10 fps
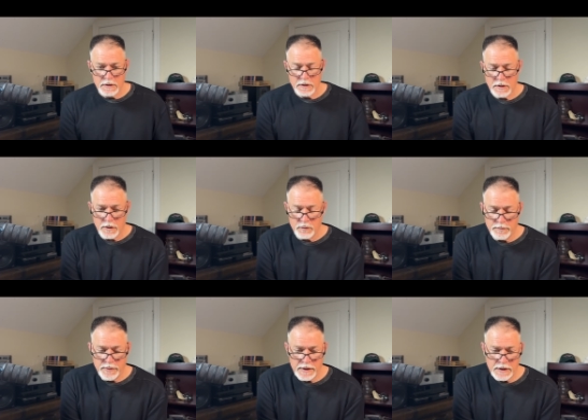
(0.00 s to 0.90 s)
a
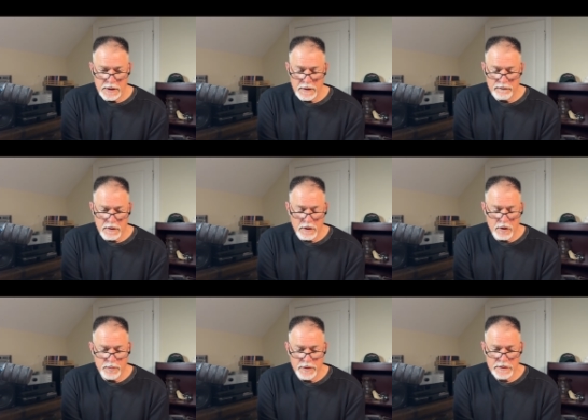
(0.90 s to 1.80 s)
repeat of our
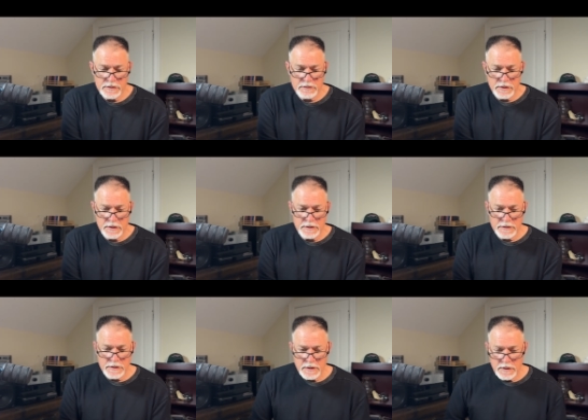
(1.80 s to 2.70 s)
open
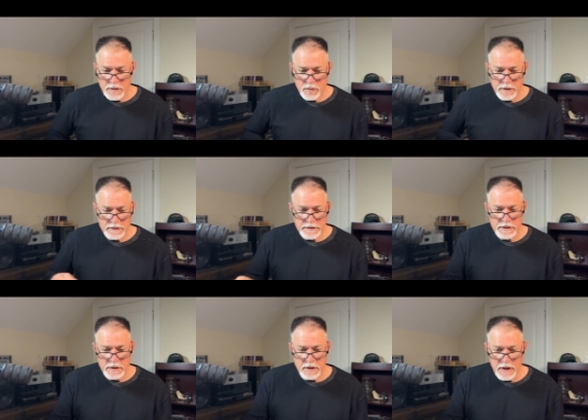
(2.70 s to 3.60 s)
strings. We can
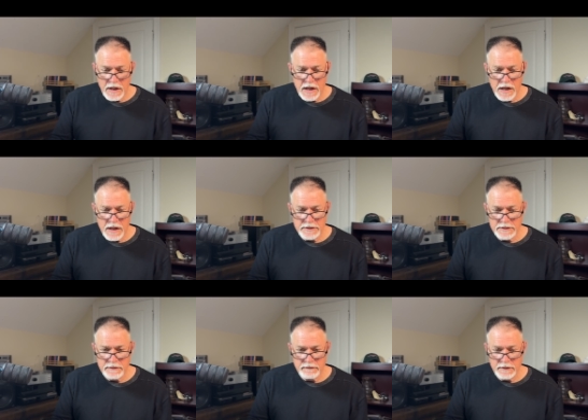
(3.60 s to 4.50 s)
see our
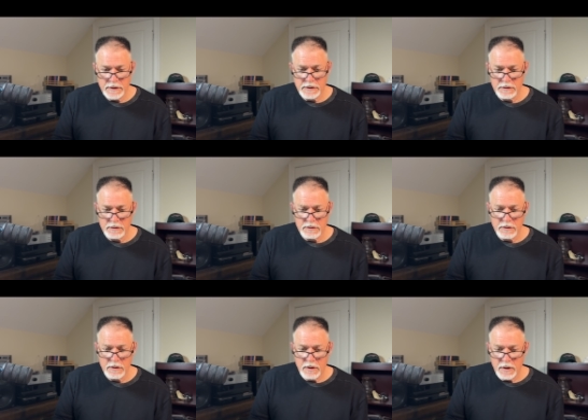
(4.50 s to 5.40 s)
octave here
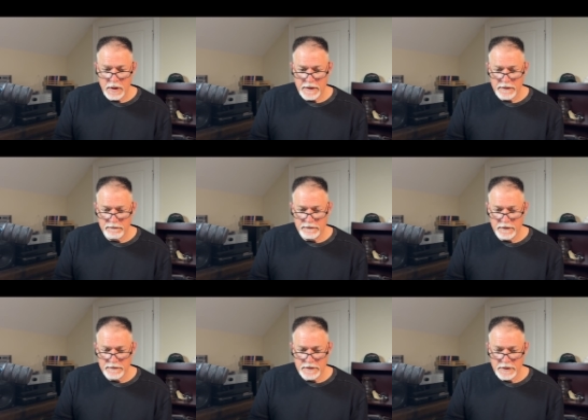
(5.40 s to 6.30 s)
at the
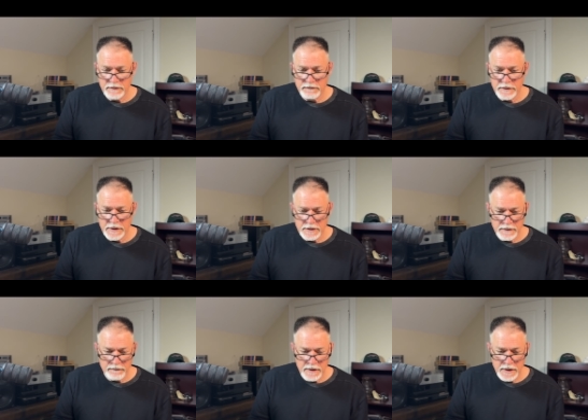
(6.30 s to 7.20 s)
15th fret
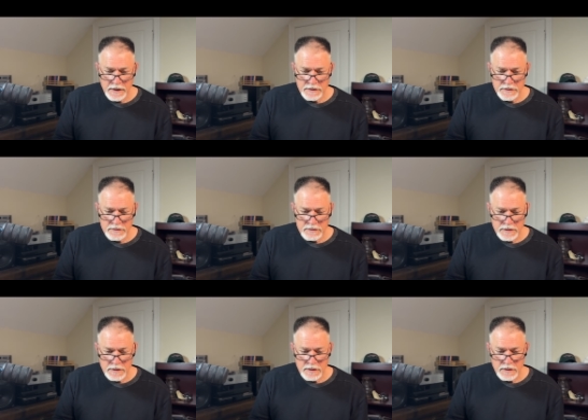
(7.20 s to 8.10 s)
of the A
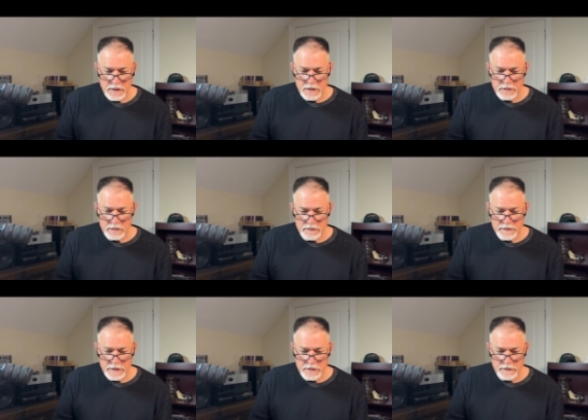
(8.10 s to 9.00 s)
string. You can
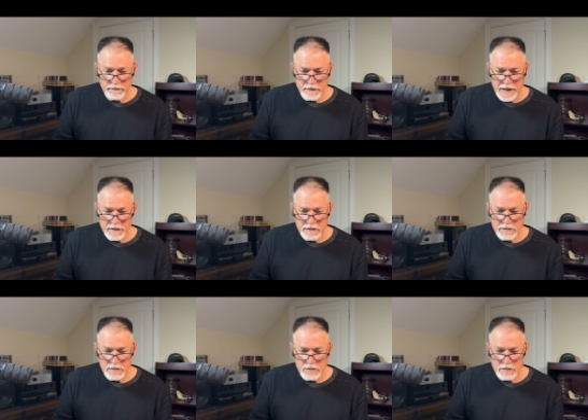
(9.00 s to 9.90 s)
see your flattened
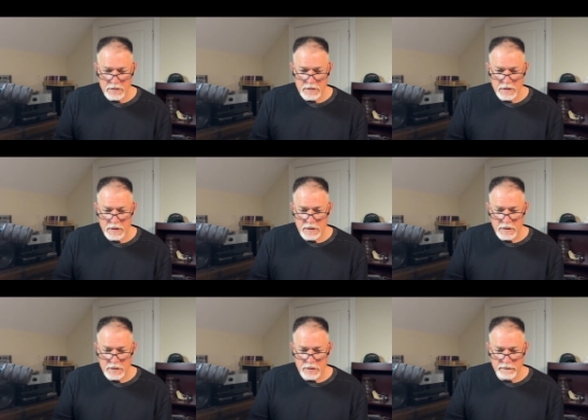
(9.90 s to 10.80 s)
third,
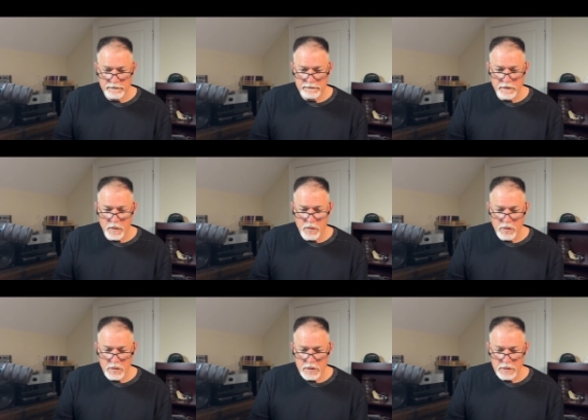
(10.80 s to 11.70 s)
your
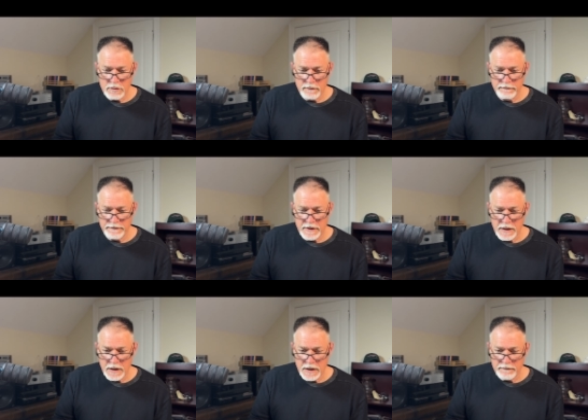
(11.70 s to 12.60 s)
4, your
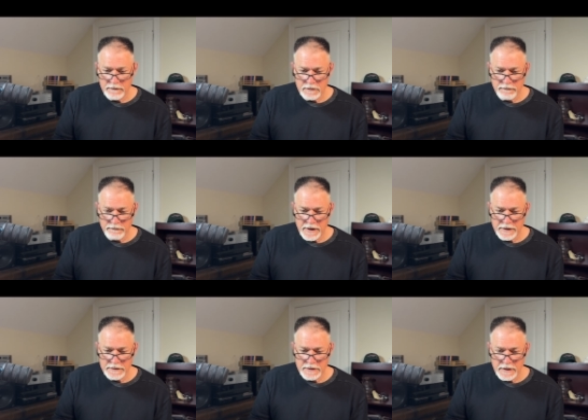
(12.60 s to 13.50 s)
5, your
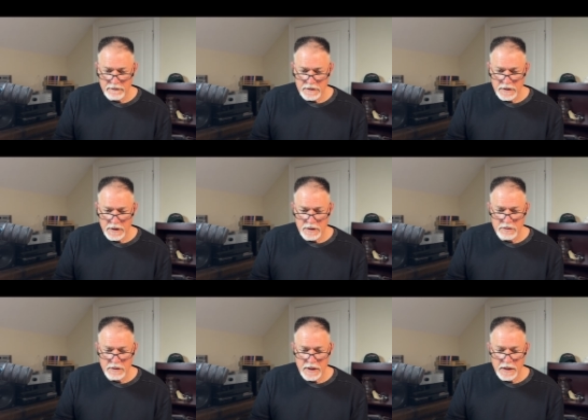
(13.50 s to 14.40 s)
flat 7, and
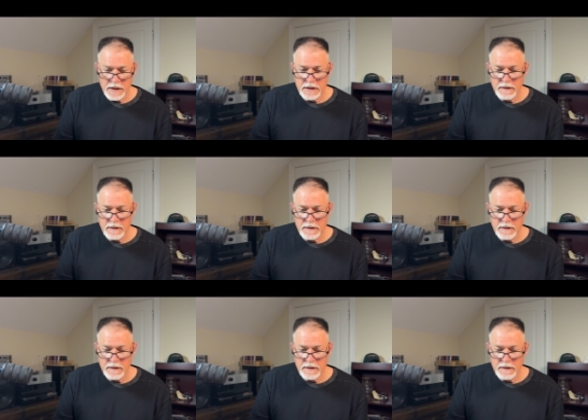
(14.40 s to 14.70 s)
your 8.